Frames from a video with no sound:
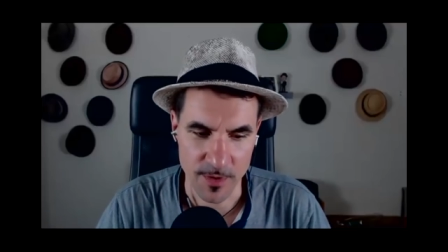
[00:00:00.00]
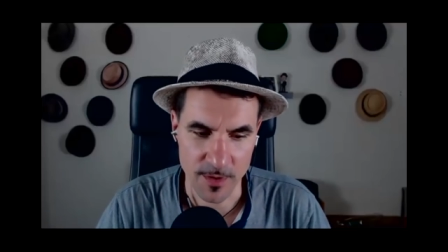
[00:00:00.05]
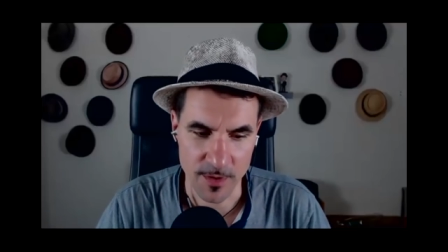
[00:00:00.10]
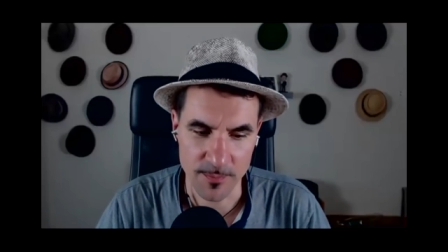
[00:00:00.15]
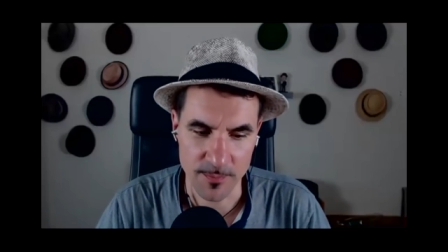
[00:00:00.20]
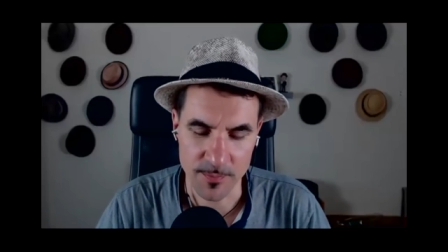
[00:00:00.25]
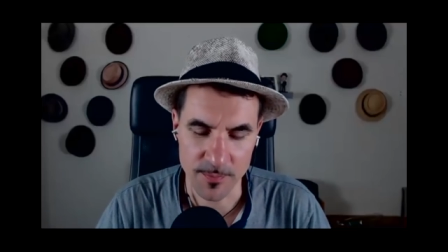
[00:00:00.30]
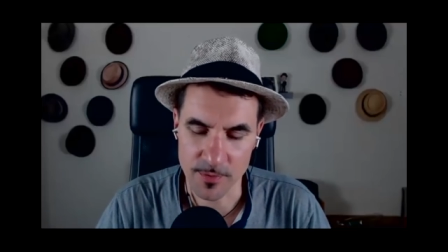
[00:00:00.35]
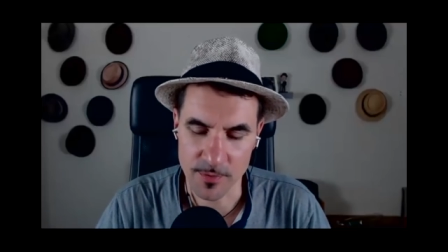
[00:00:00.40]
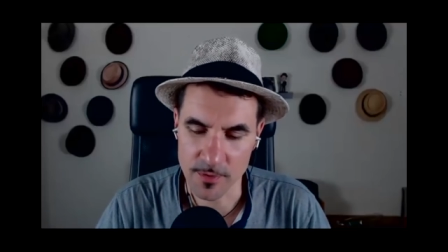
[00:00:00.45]
and
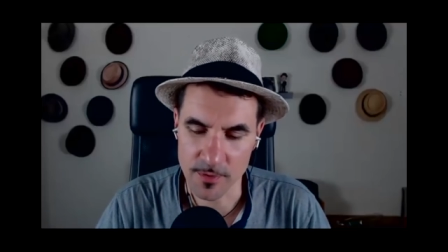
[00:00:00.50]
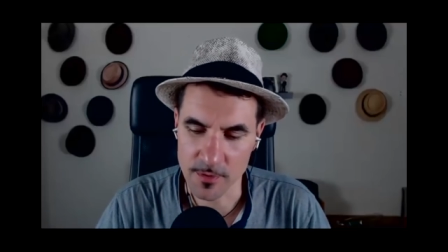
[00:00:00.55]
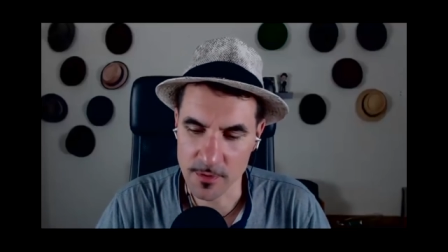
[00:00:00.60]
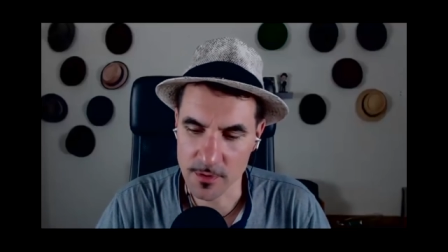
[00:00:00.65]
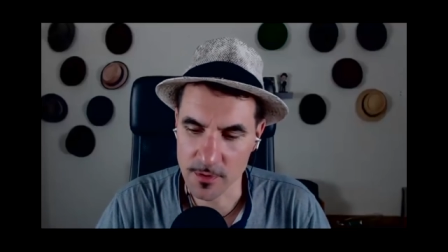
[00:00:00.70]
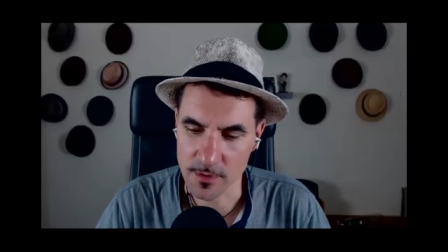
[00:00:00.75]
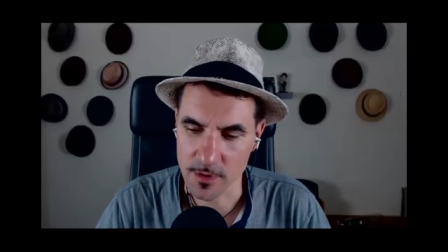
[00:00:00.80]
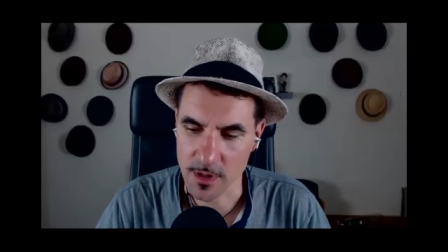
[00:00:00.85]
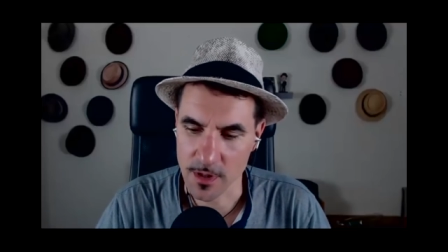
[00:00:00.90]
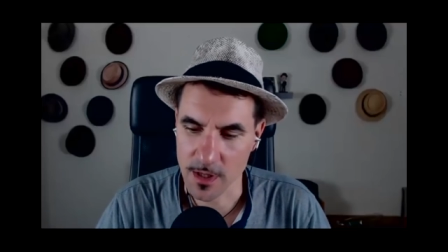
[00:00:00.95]
I
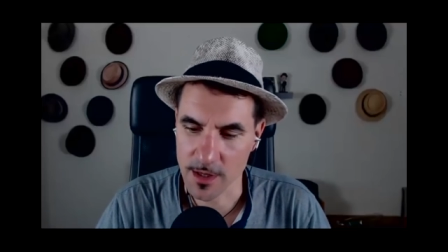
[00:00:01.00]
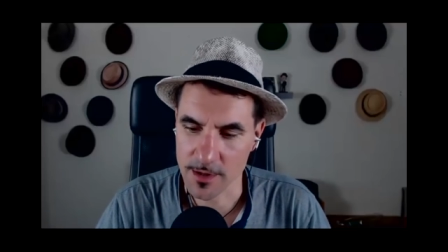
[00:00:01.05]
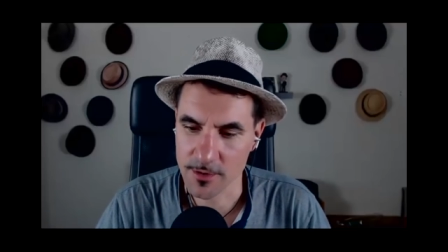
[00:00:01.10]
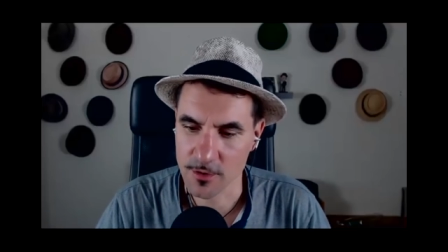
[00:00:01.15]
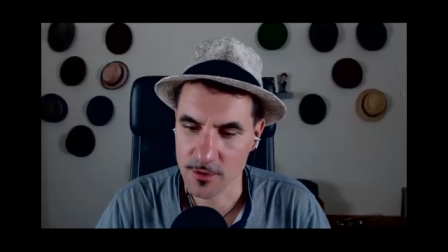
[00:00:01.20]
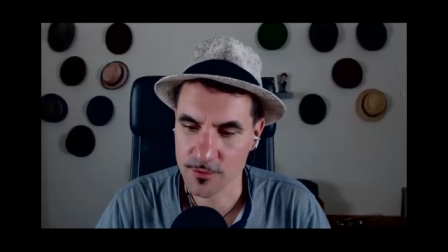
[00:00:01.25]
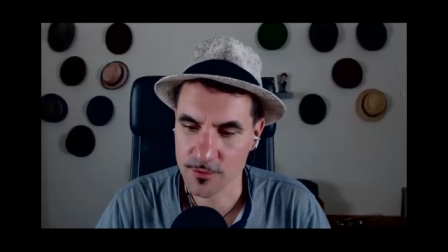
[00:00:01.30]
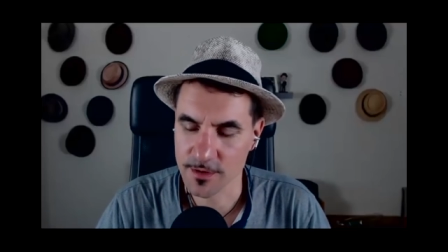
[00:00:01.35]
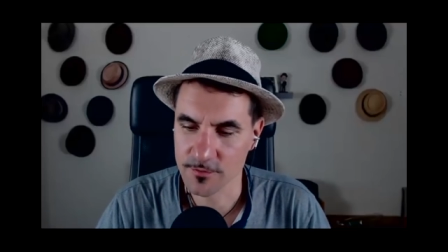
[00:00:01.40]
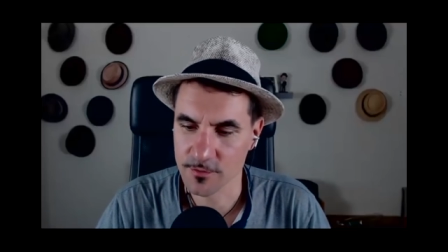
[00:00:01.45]
want to get a
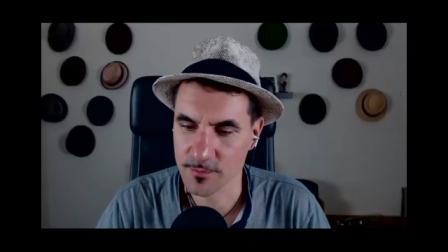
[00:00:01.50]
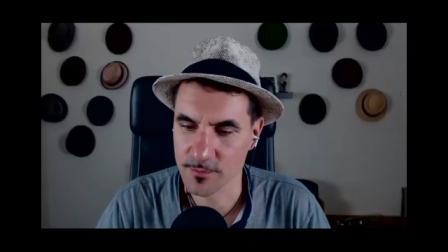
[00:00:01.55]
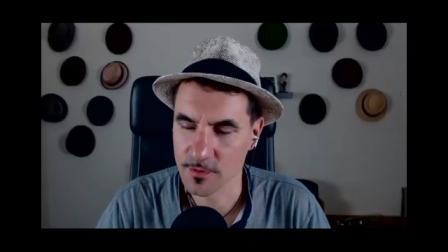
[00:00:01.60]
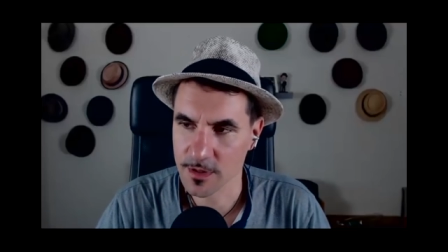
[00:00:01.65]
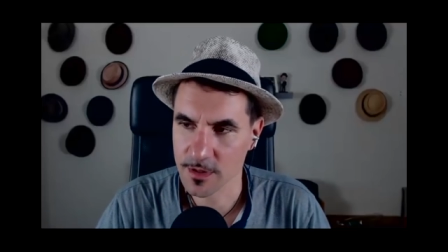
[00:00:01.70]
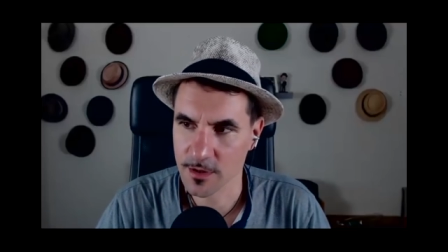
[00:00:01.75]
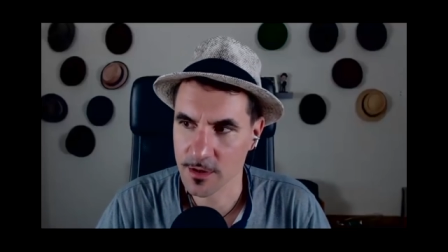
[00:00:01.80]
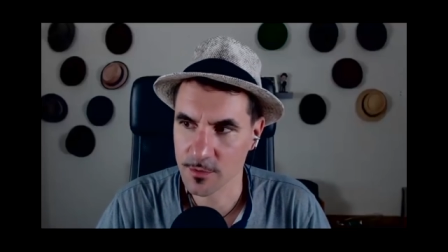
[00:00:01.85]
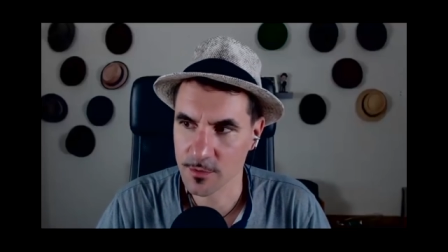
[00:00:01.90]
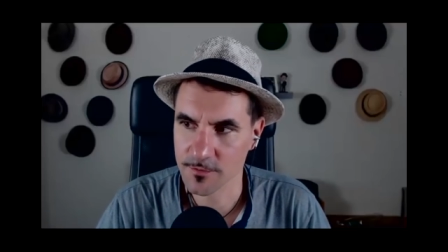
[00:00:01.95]
crypto
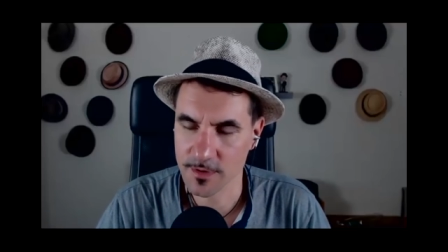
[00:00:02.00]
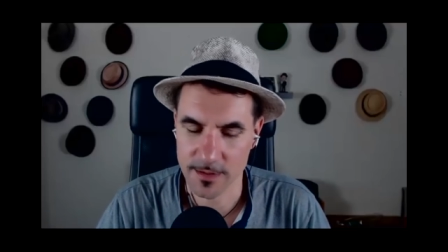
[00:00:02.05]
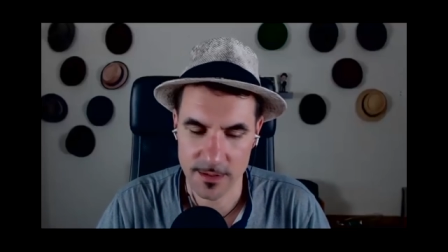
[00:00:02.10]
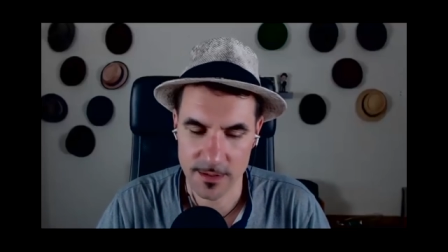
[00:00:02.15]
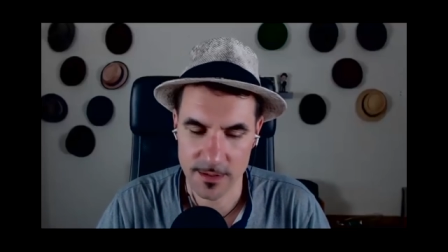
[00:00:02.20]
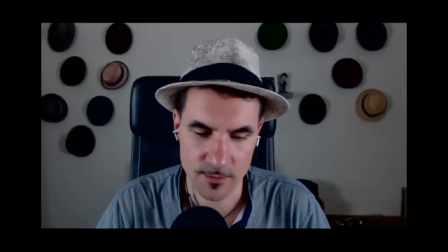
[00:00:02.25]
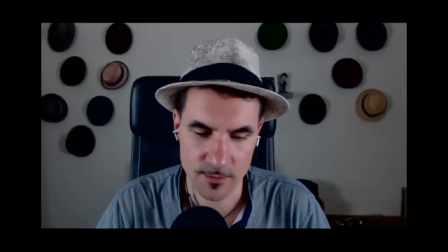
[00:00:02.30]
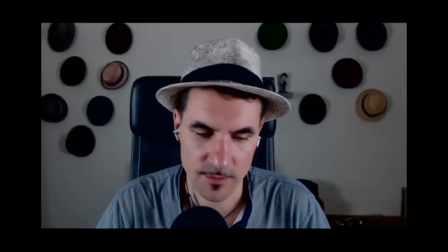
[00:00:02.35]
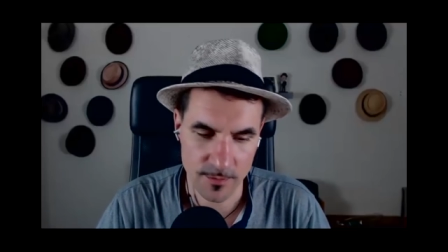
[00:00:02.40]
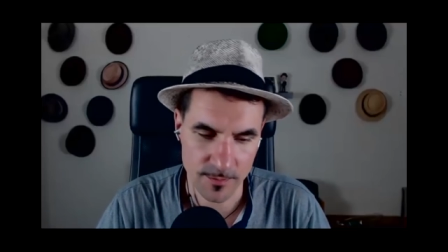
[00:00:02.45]
expert on my
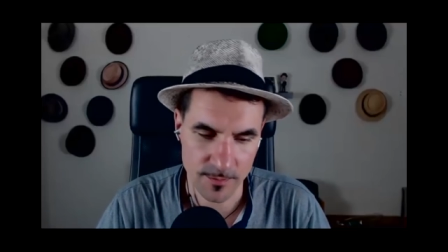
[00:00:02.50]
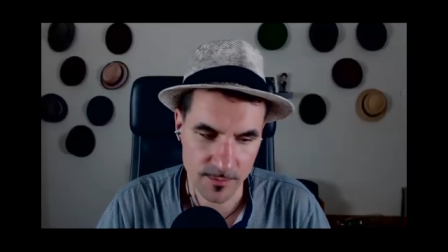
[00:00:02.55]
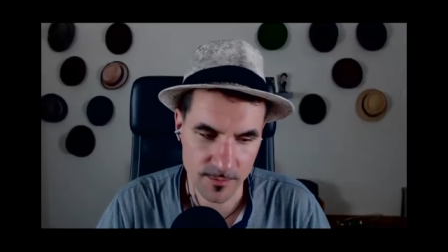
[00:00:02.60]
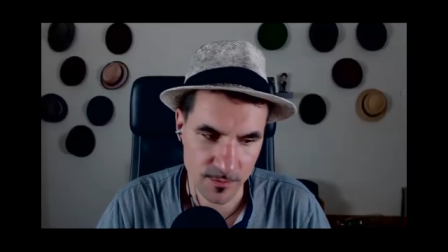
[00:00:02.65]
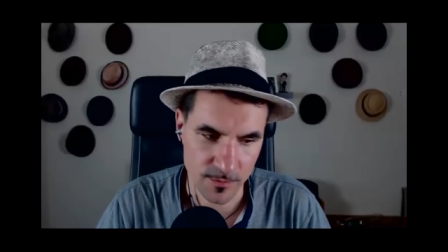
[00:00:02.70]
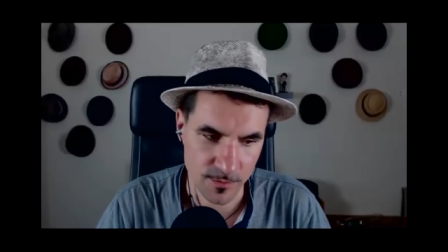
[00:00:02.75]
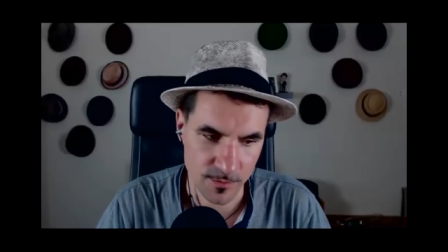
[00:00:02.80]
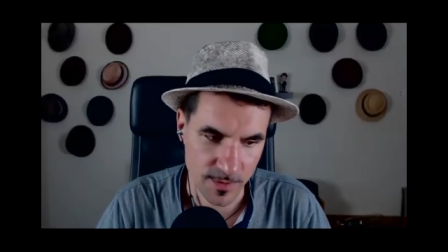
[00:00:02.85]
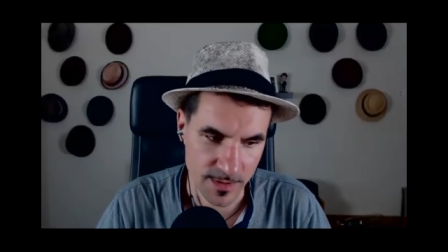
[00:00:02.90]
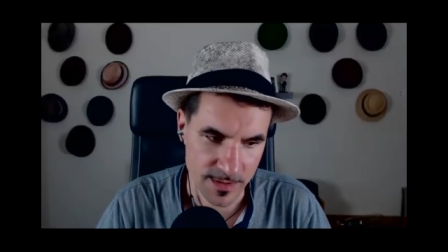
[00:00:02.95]
podcast
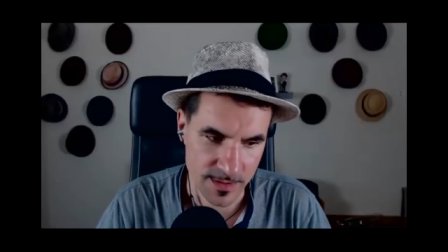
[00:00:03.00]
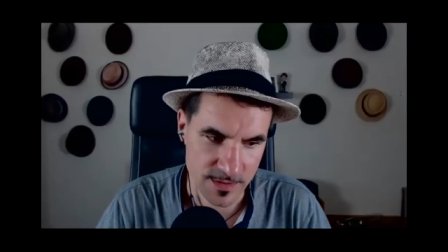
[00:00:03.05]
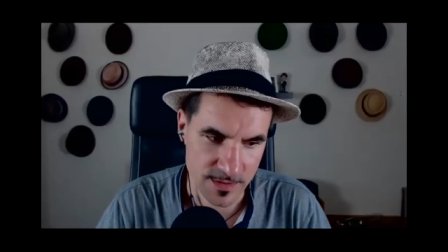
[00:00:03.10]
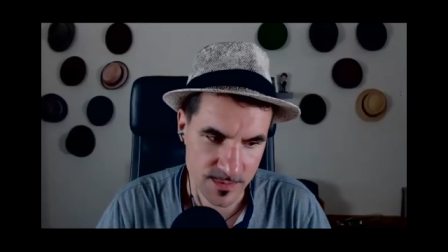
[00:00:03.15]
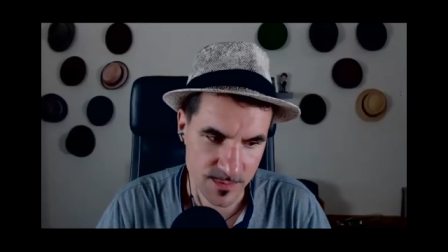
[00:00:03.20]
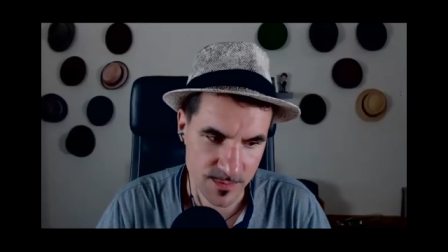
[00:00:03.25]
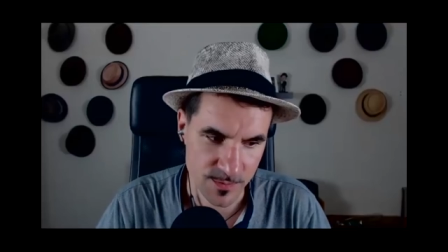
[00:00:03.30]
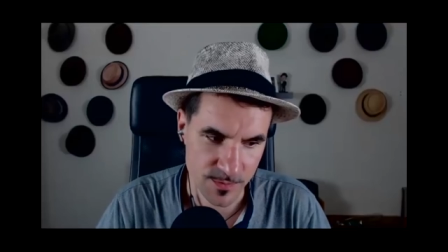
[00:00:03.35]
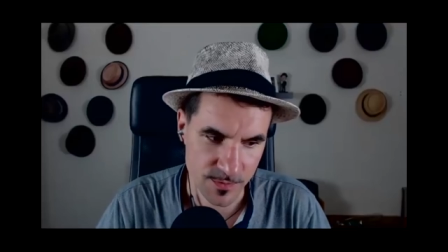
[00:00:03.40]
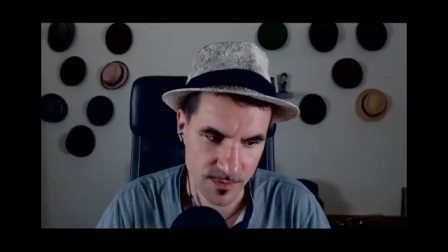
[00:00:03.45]
like soon
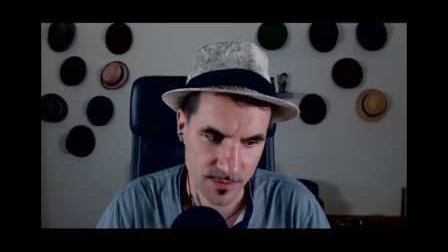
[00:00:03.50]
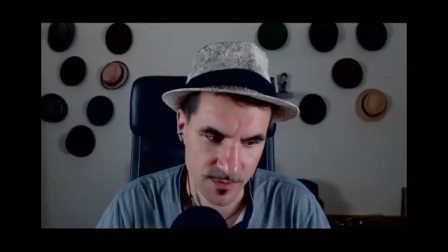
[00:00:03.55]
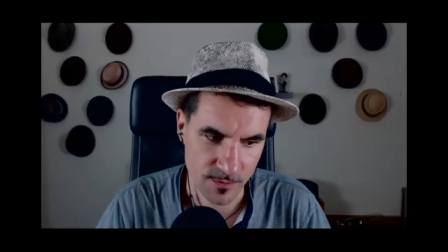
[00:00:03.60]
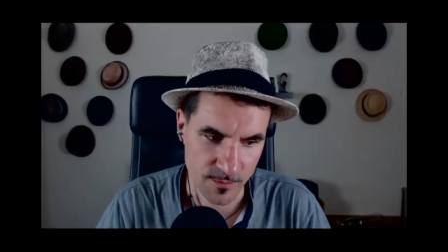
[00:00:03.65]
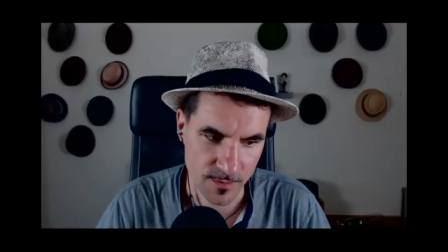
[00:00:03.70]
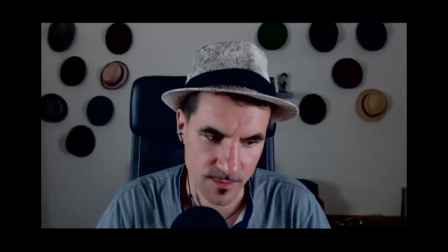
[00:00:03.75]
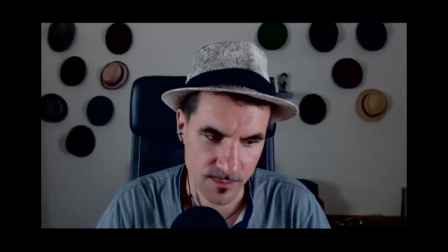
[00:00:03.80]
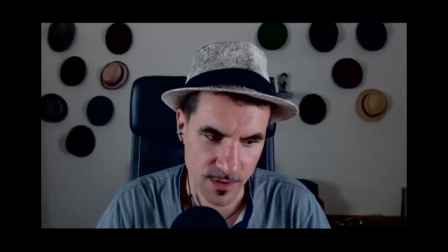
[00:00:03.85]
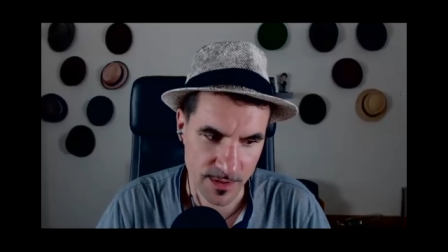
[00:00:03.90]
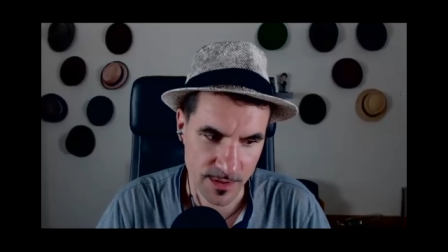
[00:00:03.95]
to talk a
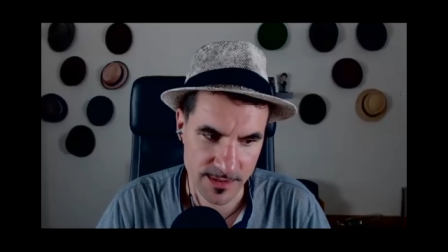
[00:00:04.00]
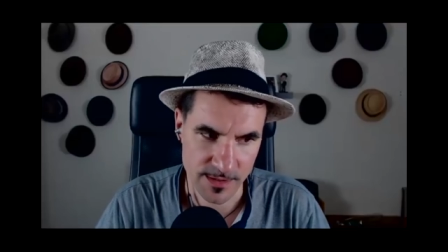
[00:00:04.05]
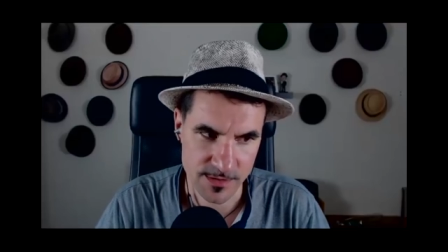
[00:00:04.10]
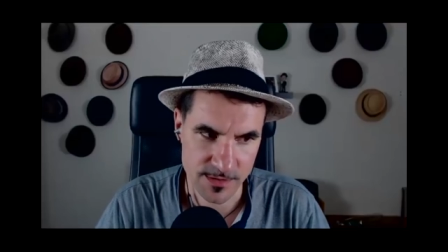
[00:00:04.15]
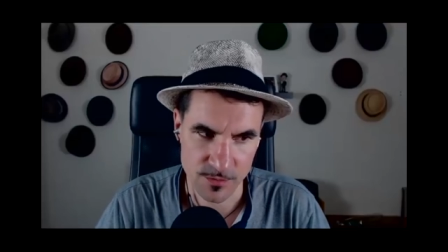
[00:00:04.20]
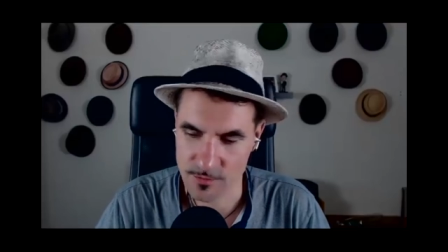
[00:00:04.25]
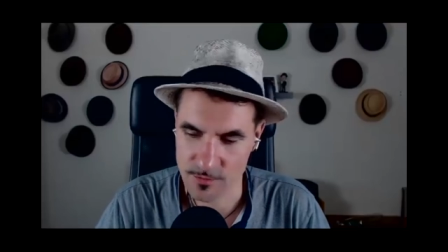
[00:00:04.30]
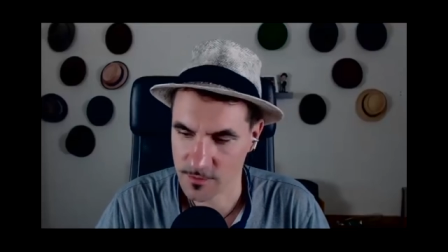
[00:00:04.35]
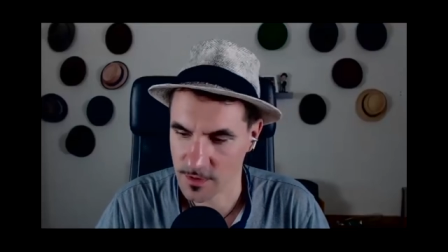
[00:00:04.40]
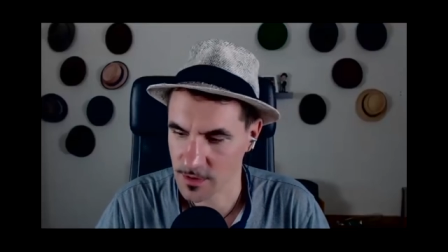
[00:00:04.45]
little bit
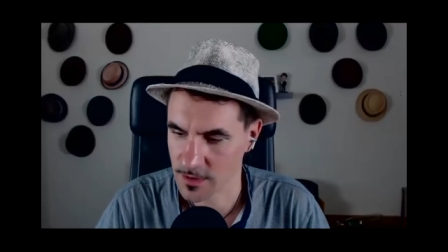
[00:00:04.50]
about it.